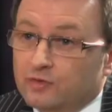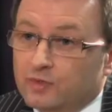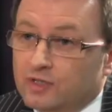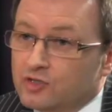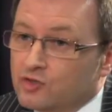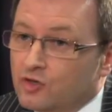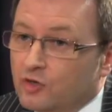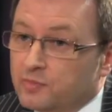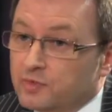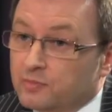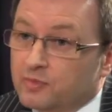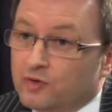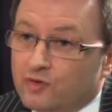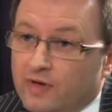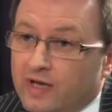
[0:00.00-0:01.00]
doing jobs and
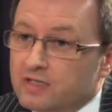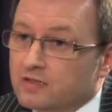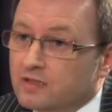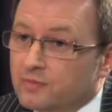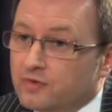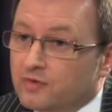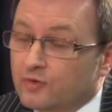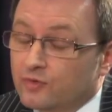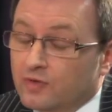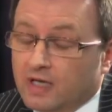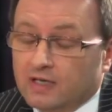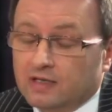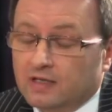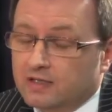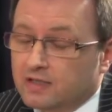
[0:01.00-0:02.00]
progressed up through,
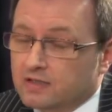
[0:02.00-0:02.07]
and